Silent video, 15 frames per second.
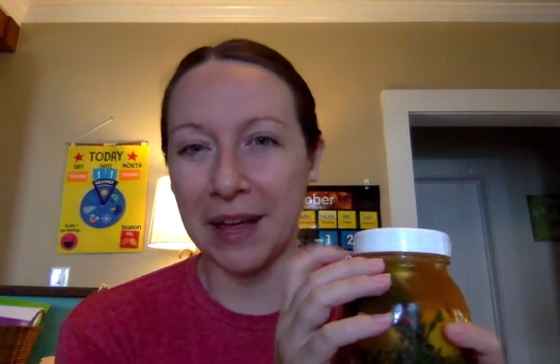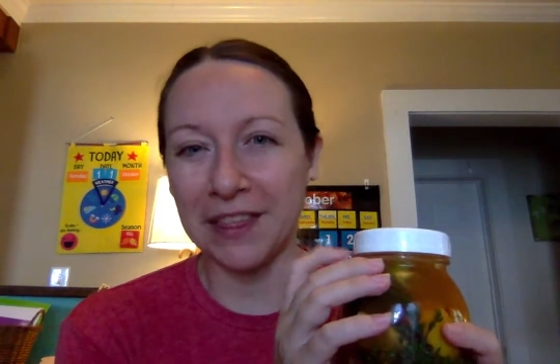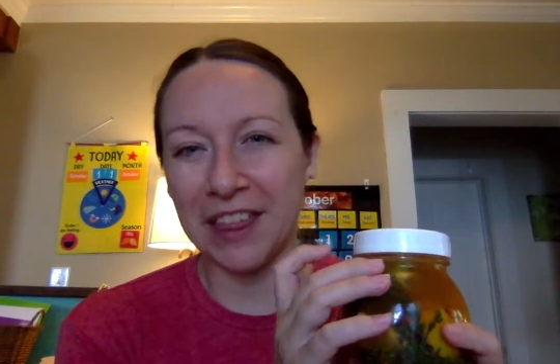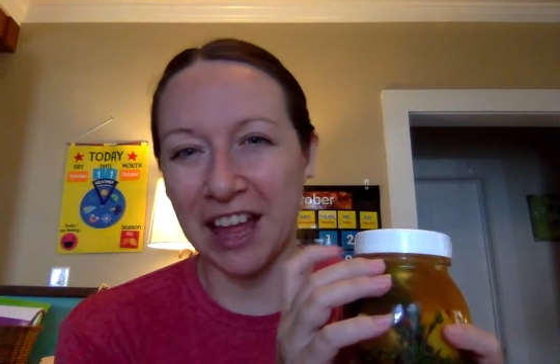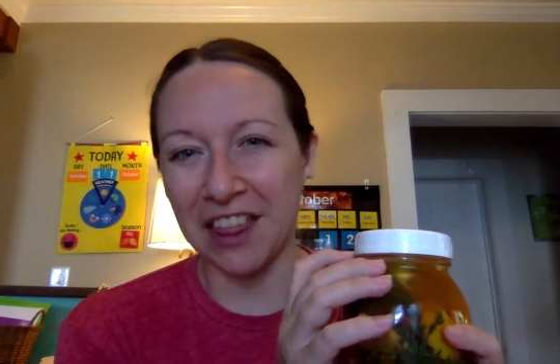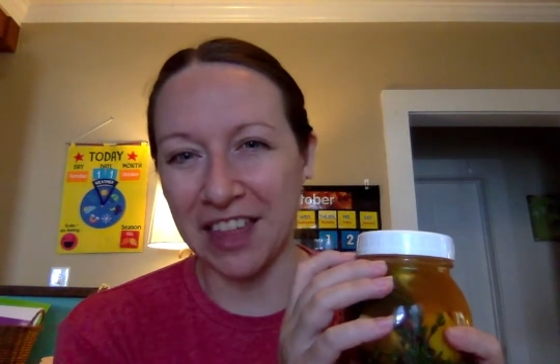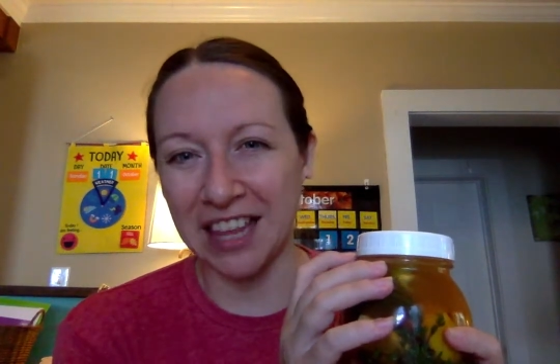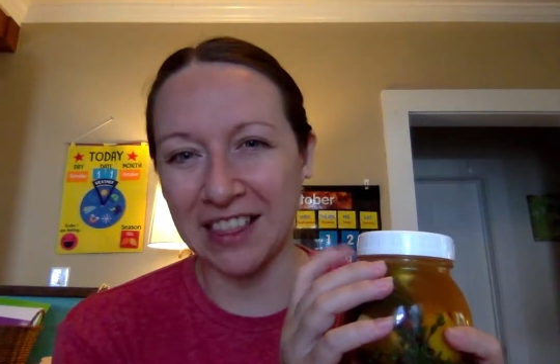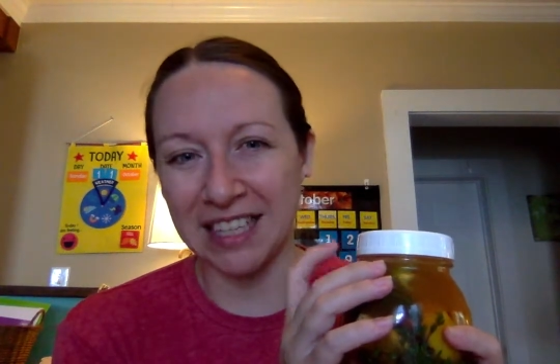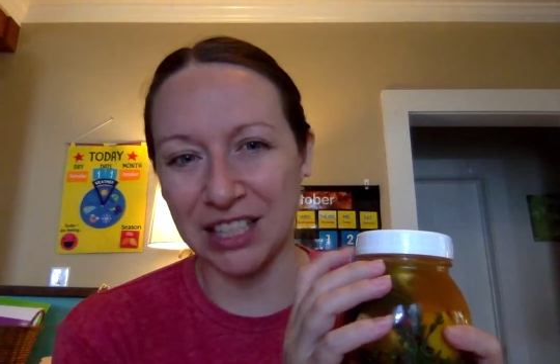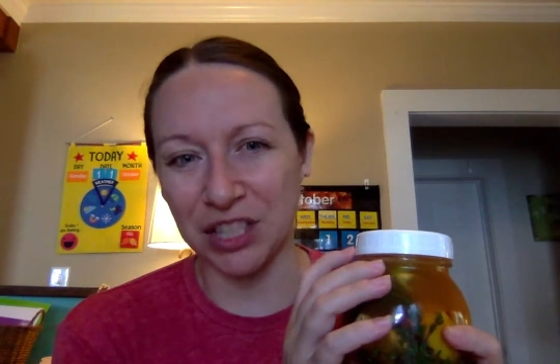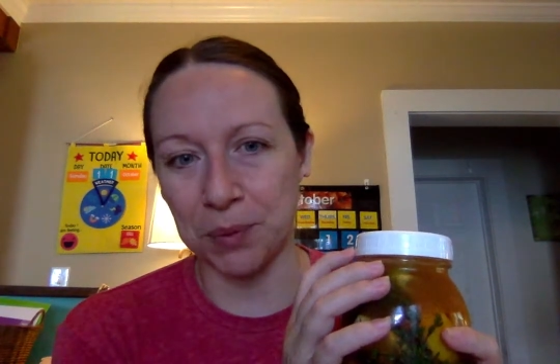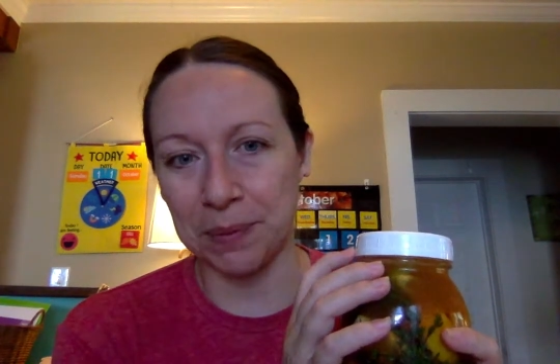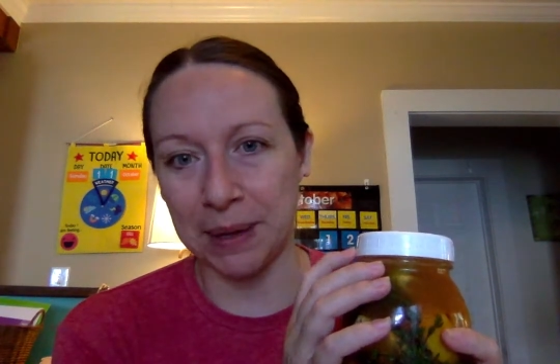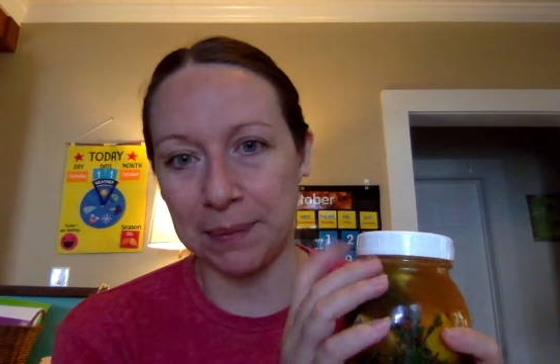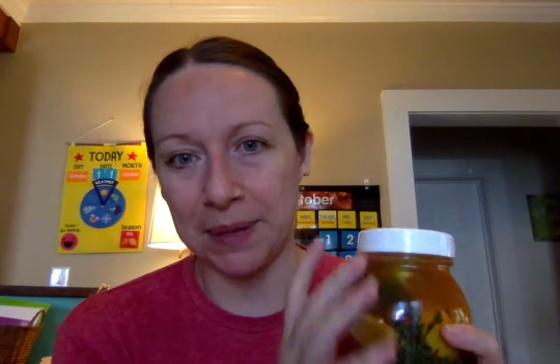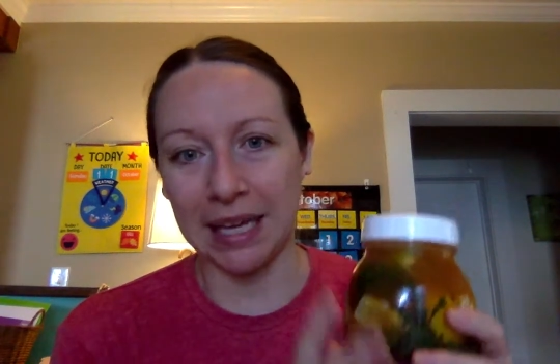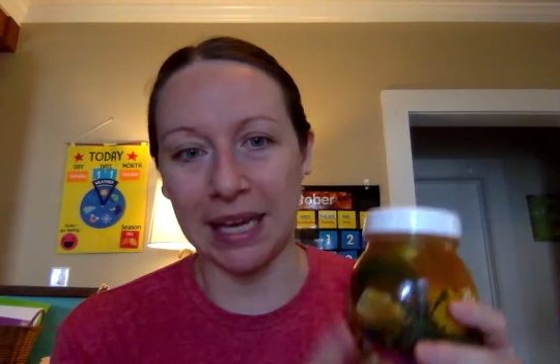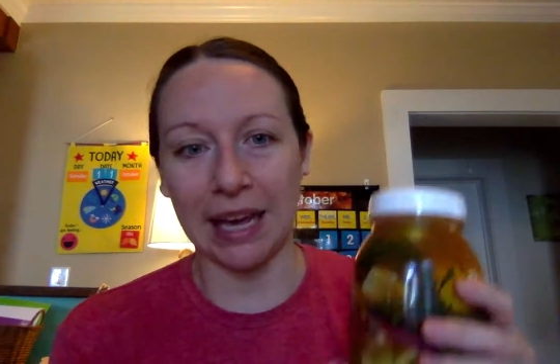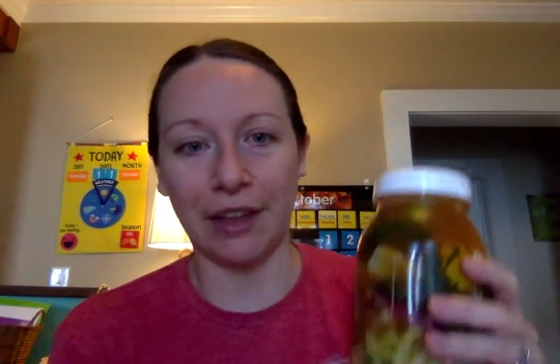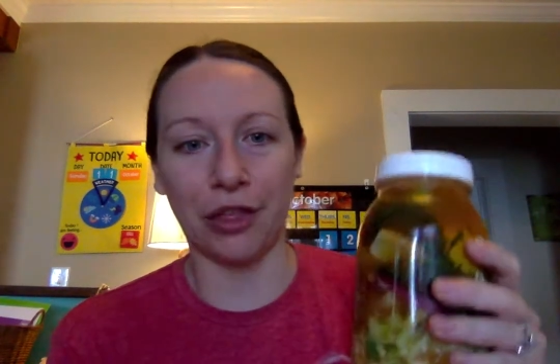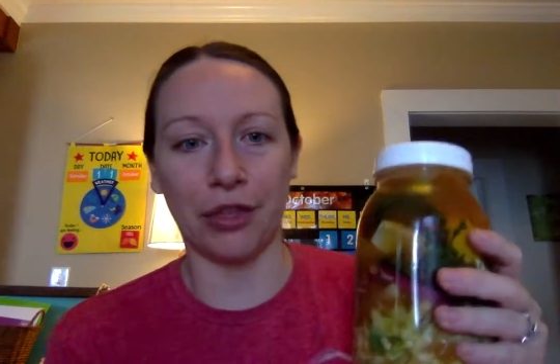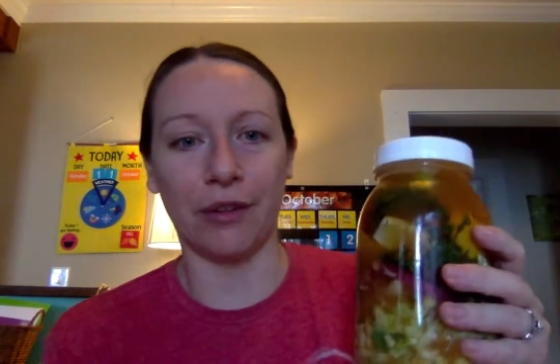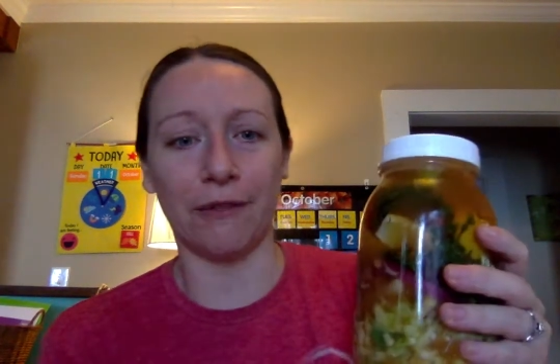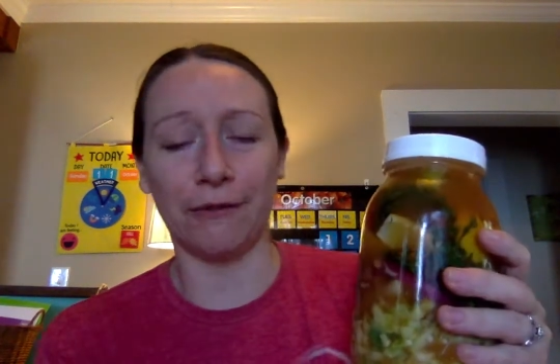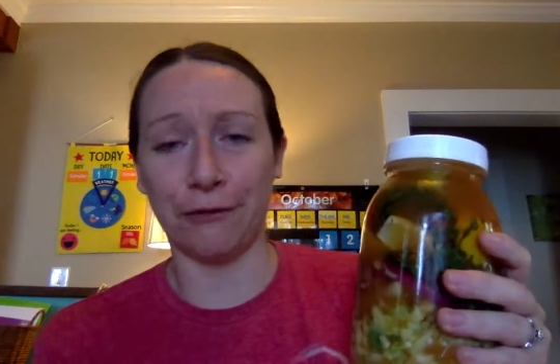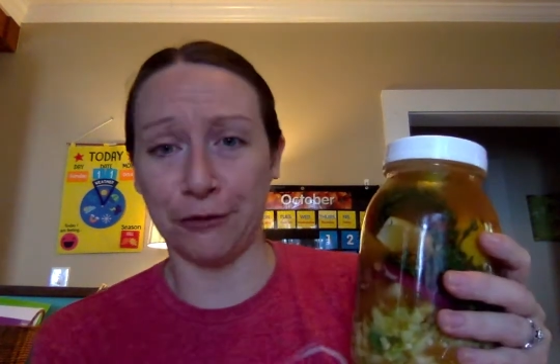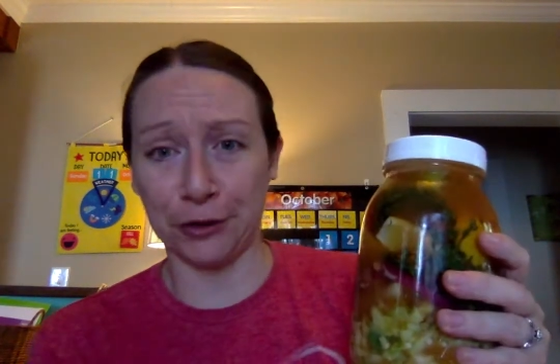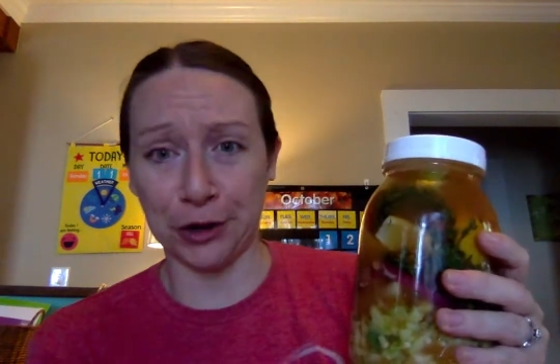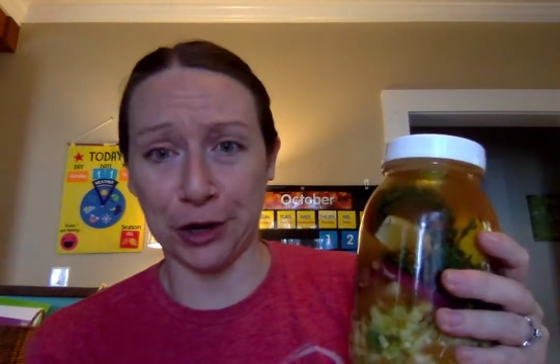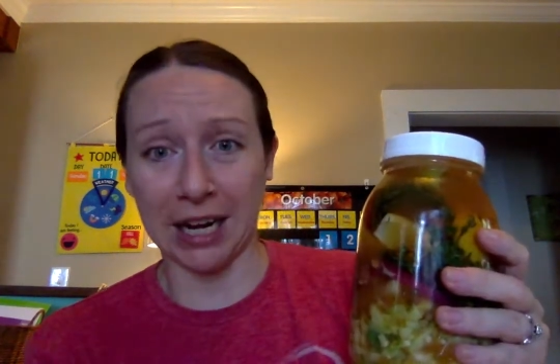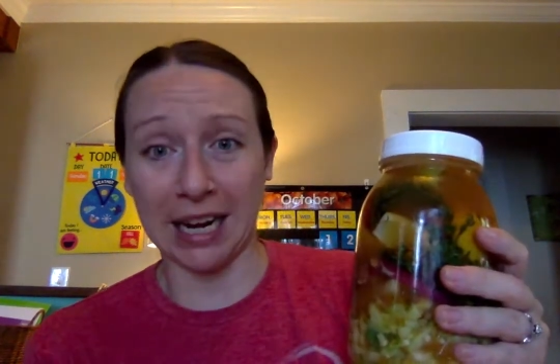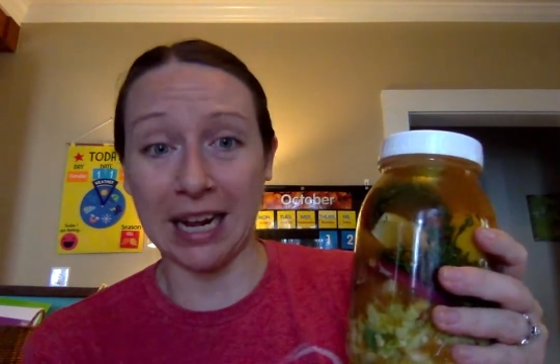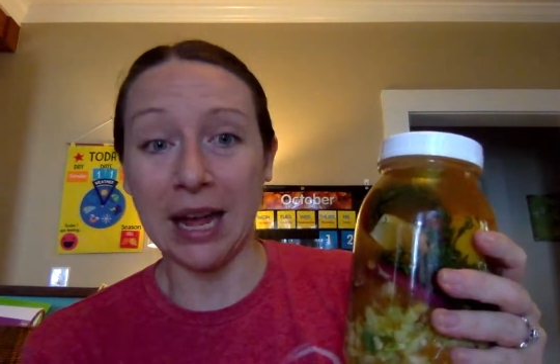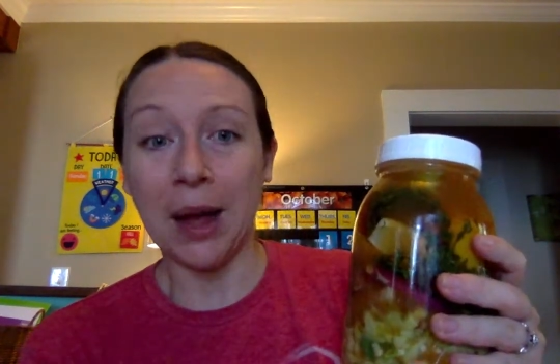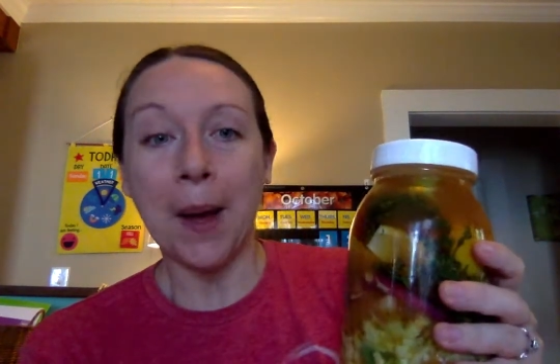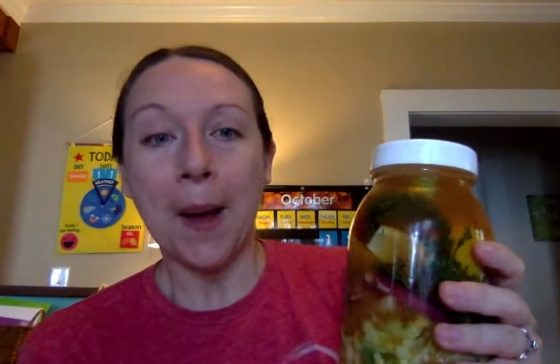I think these are BPA free,